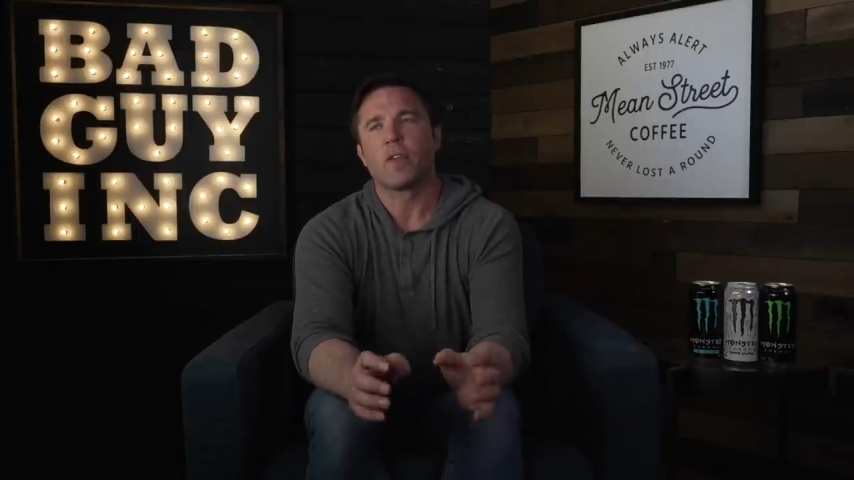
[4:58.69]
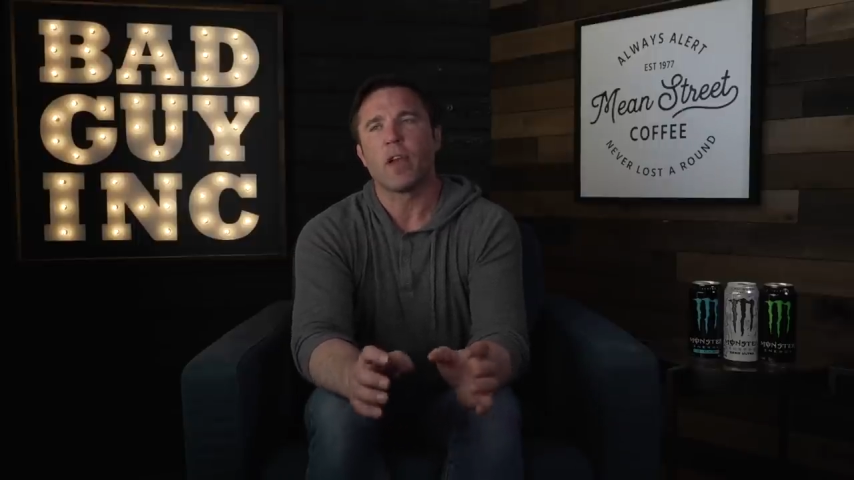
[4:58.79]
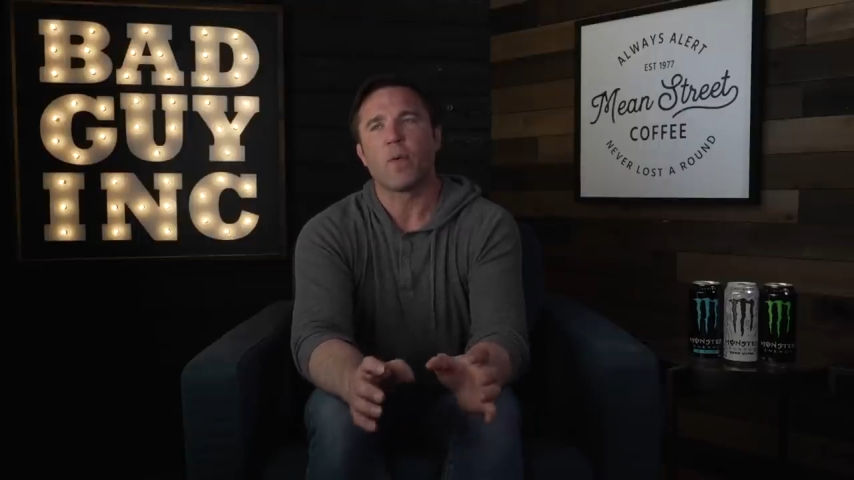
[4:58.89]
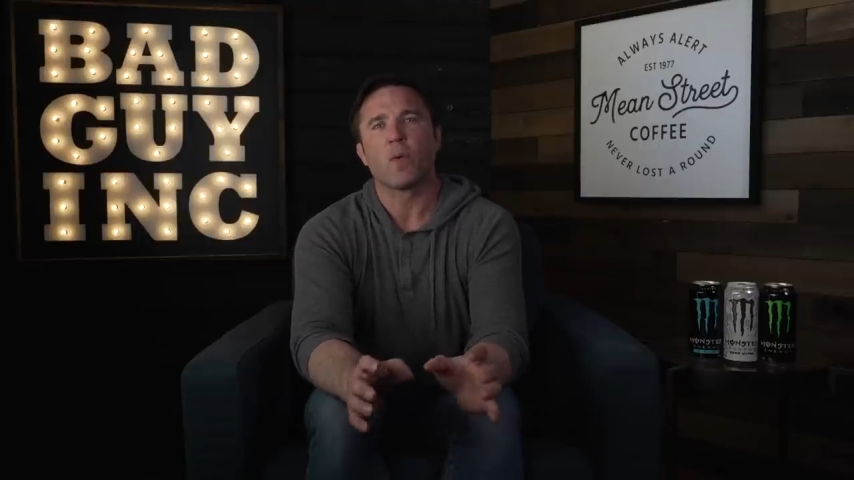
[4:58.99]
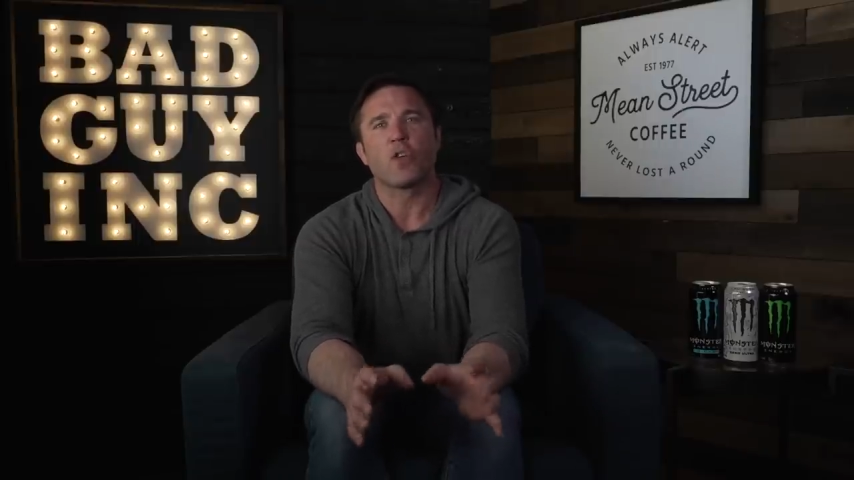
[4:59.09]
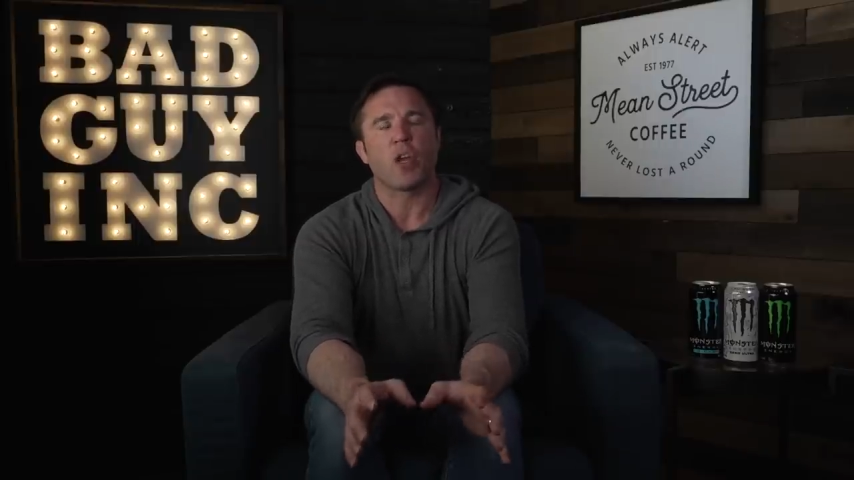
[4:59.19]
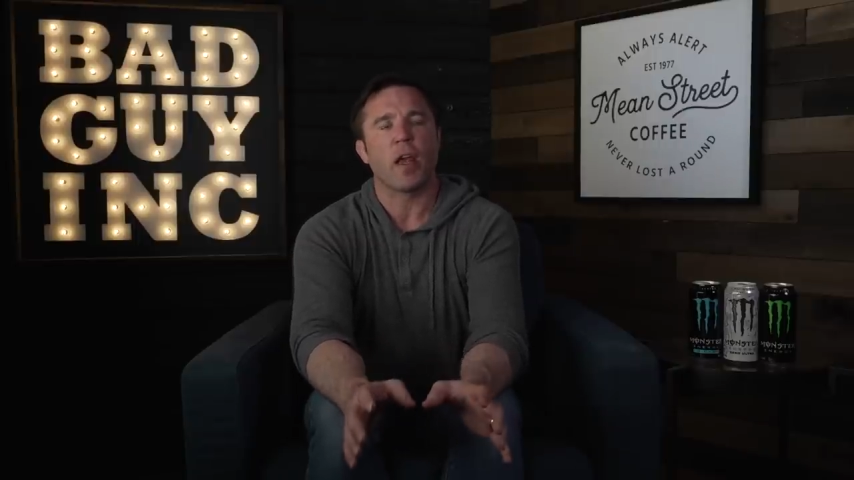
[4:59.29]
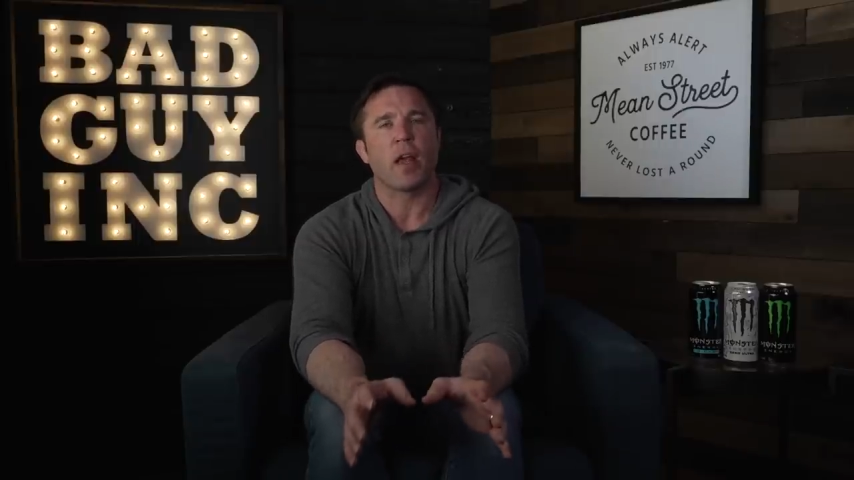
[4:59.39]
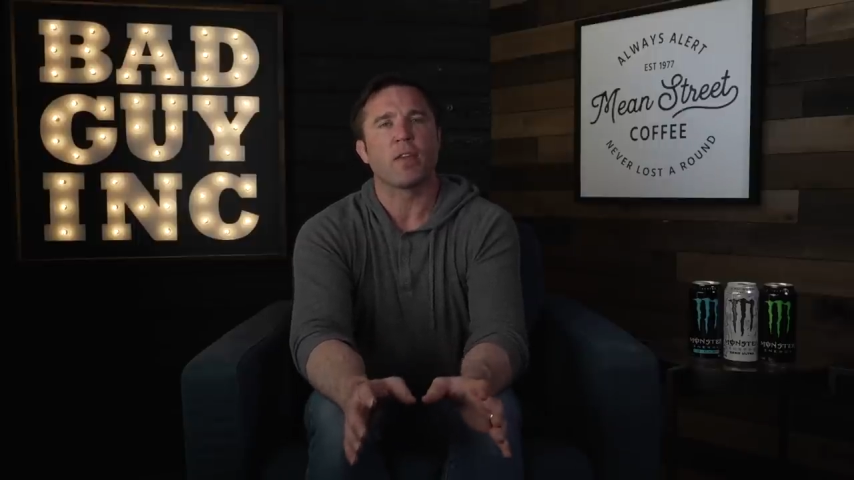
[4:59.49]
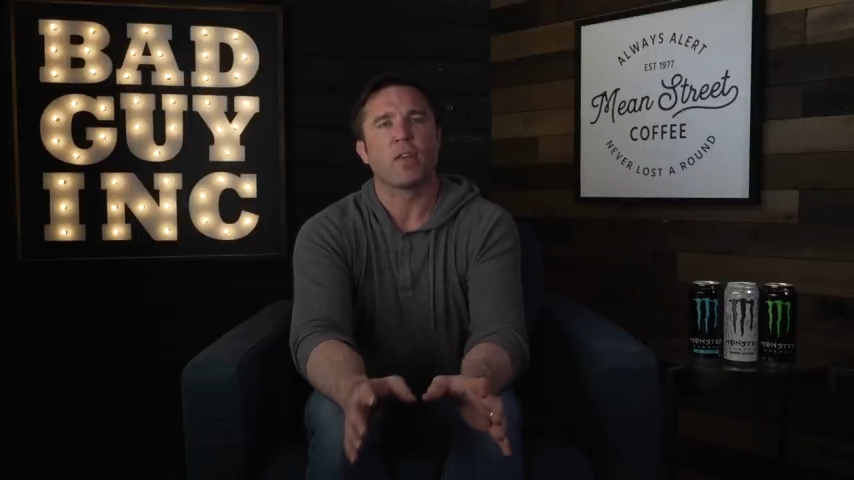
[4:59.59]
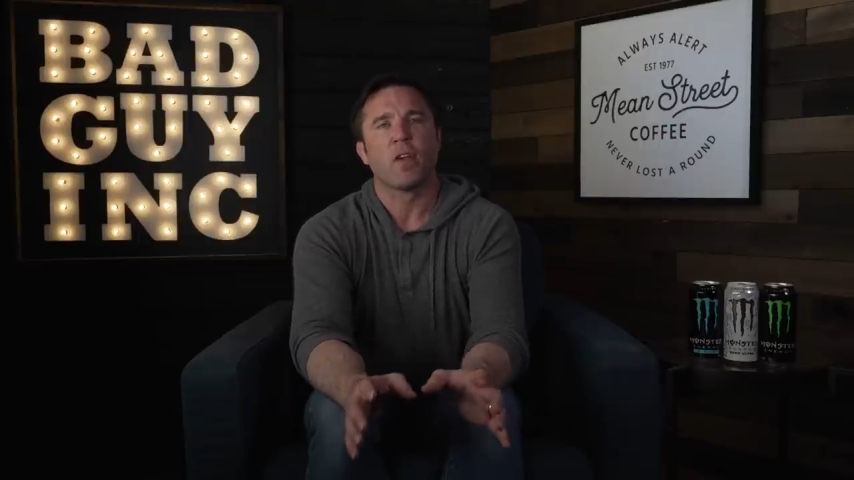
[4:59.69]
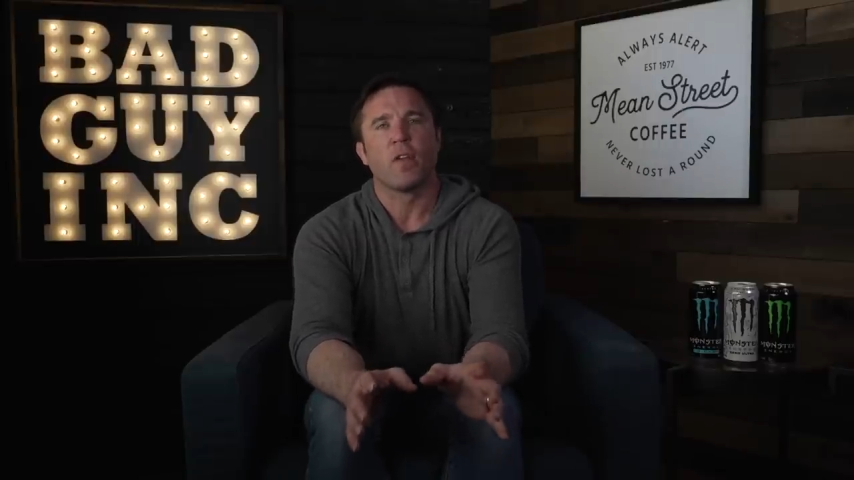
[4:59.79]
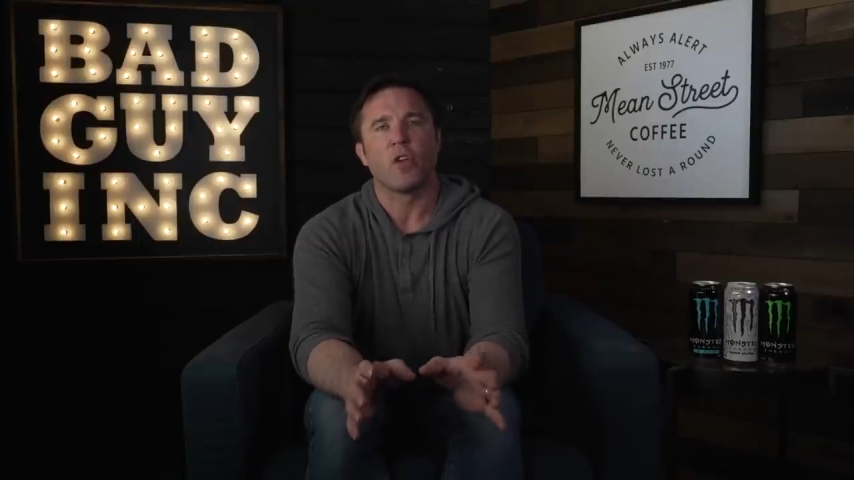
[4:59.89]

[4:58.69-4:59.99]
is zero chance